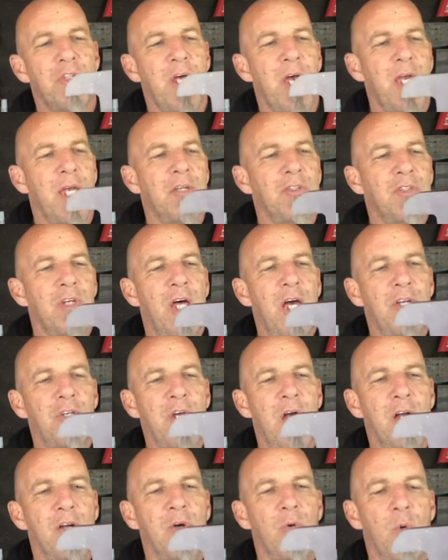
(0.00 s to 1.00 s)
thing is that
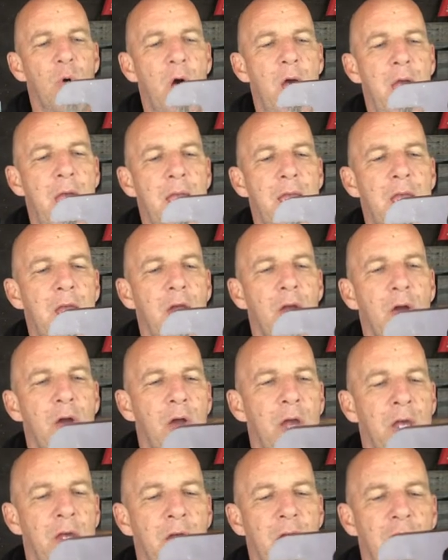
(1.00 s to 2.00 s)
shackle will hang
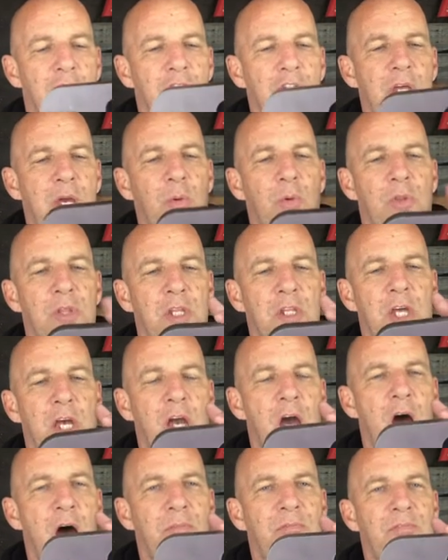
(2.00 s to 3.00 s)
here and kind of stay within the
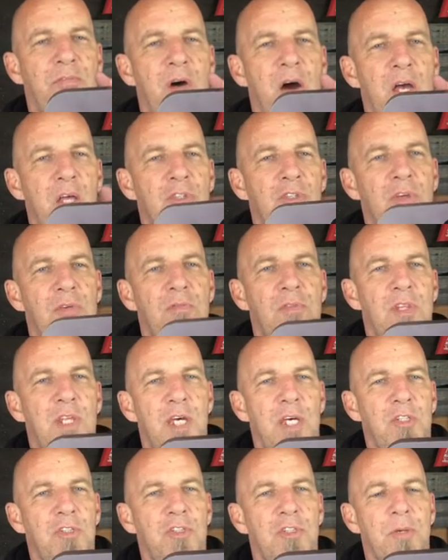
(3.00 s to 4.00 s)
confines of
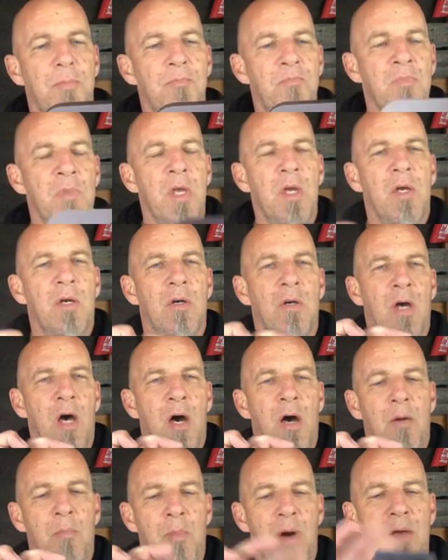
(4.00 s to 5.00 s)
this.
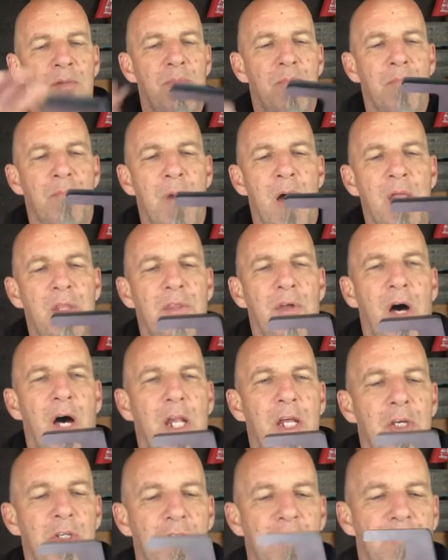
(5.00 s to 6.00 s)
My
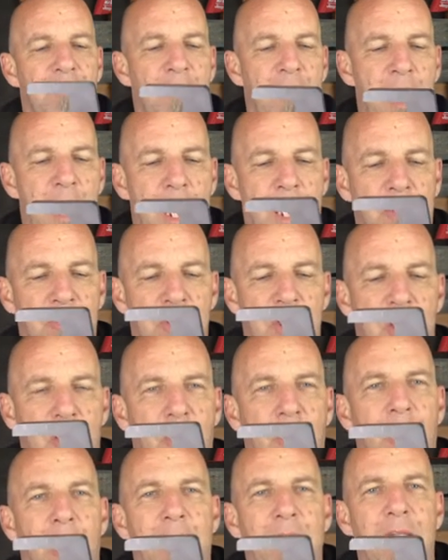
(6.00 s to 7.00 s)
thought is if it hangs
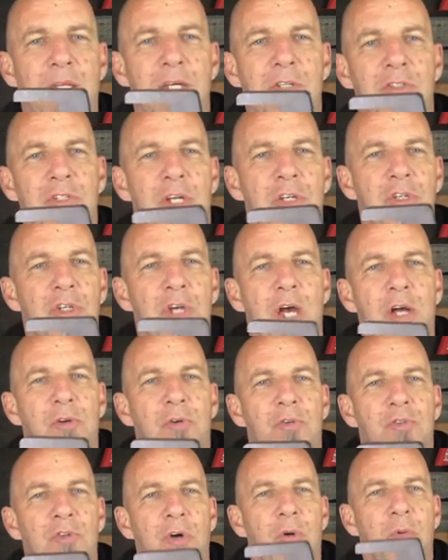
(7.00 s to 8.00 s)
here like this, that
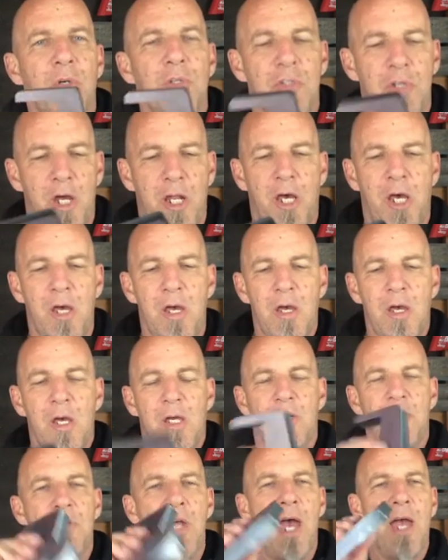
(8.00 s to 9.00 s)
shackle's always kind of
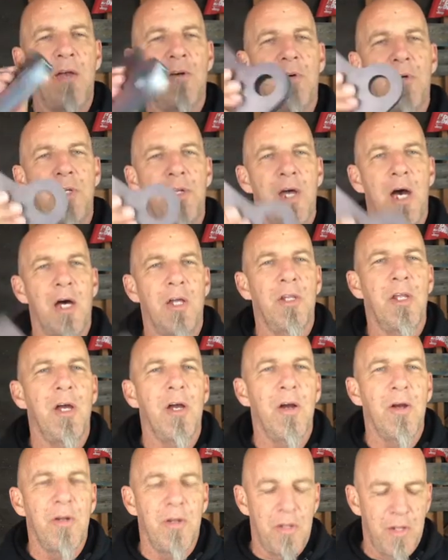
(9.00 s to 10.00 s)
dangling down
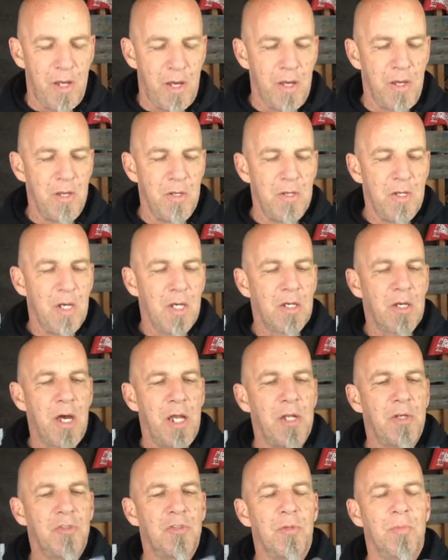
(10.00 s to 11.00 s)
there, and
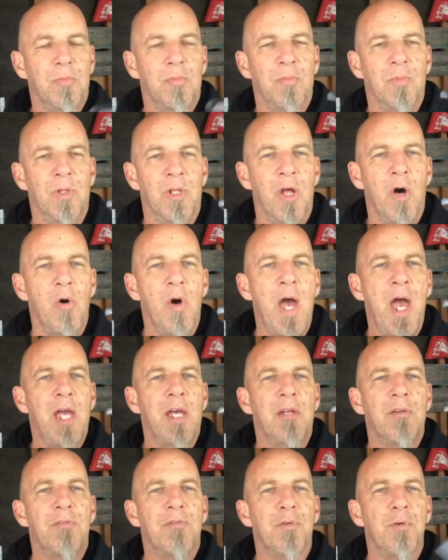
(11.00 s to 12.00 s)
kind of some
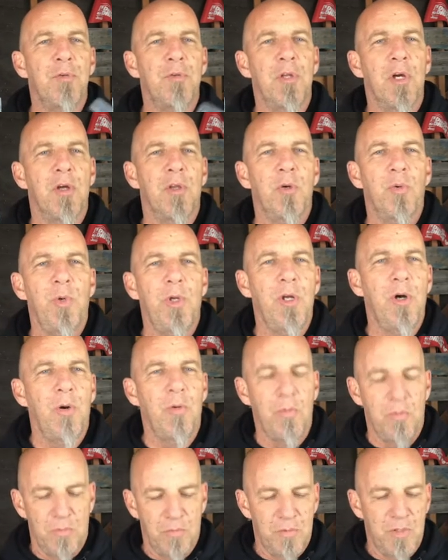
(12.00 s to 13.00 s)
low-hanging fruit there that we
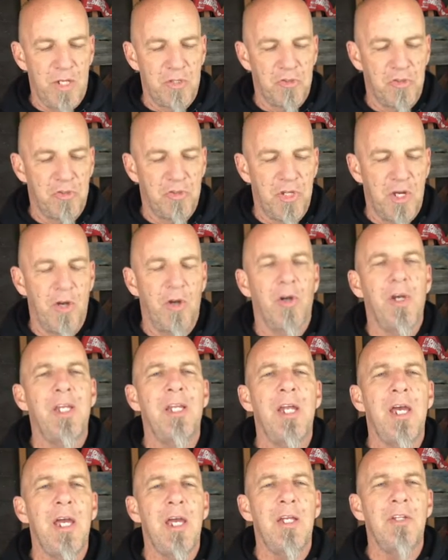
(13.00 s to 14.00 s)
don't
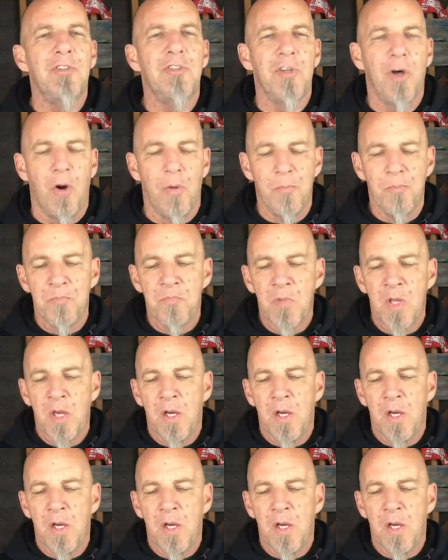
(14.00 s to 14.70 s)
necessarily need. So